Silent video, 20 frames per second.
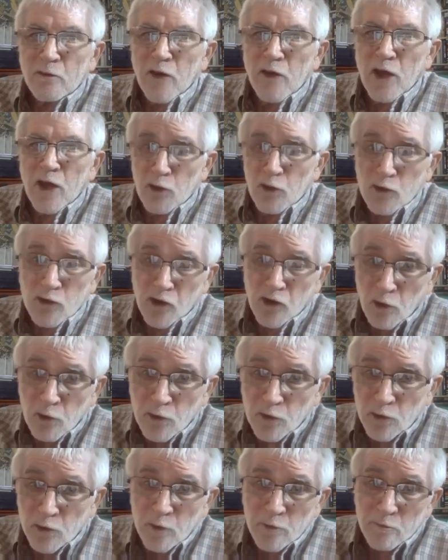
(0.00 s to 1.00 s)
follow
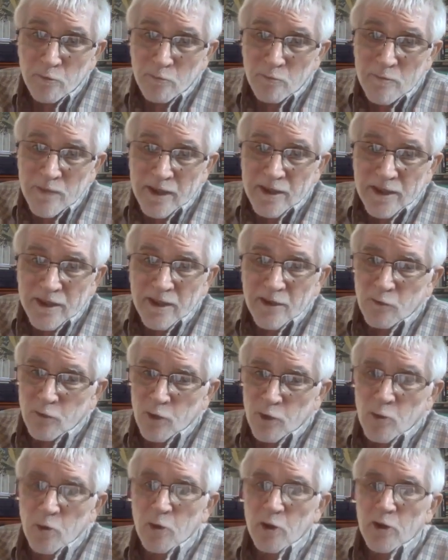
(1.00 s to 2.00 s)
Joseph, if
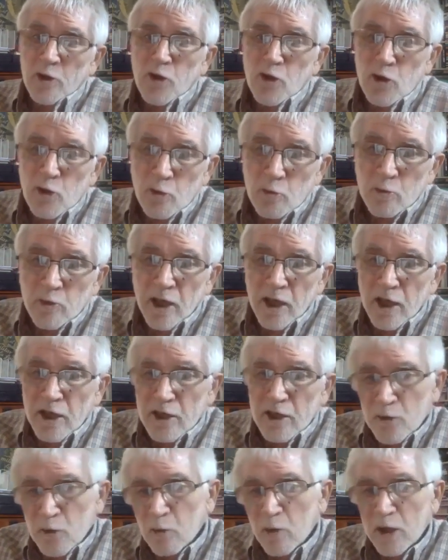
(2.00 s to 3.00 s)
you were in the UK,
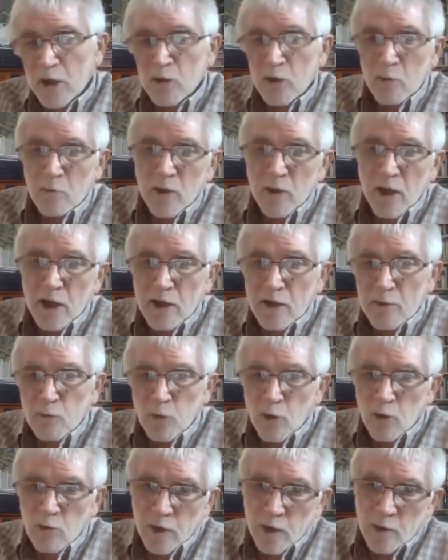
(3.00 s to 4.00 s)
you went to bed and
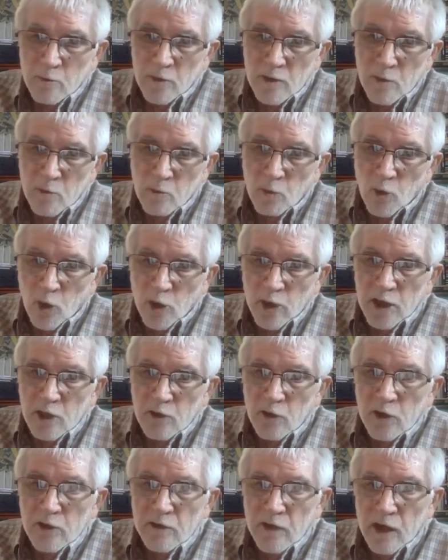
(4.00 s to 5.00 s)
woke up in the morning and
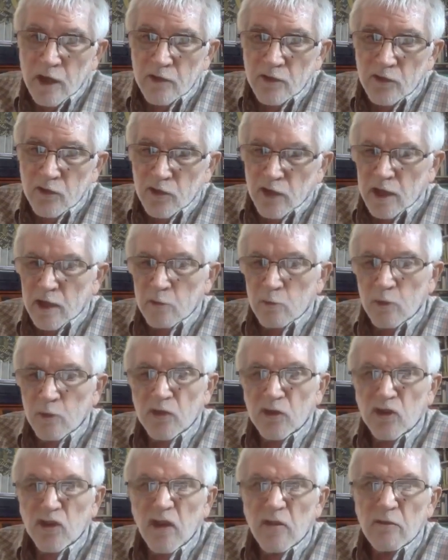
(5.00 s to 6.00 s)
looked outside, it
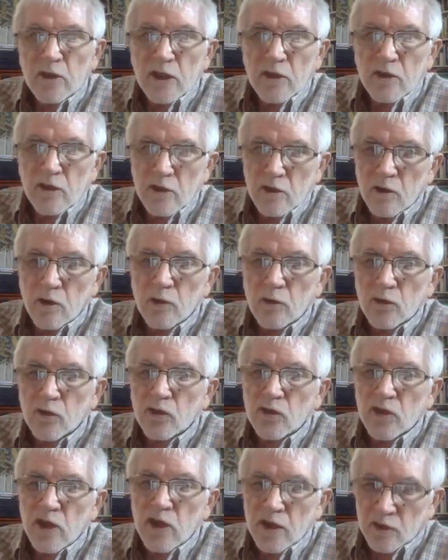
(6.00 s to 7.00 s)
was
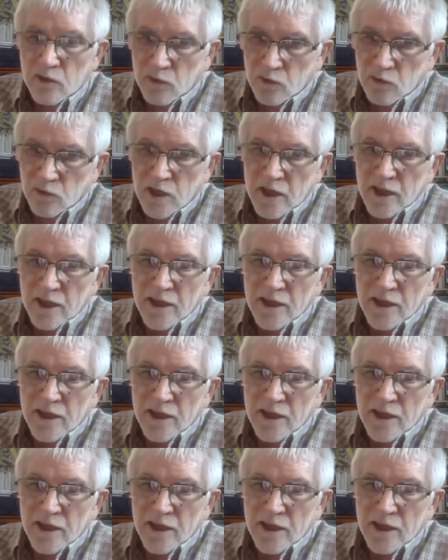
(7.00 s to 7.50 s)
1706.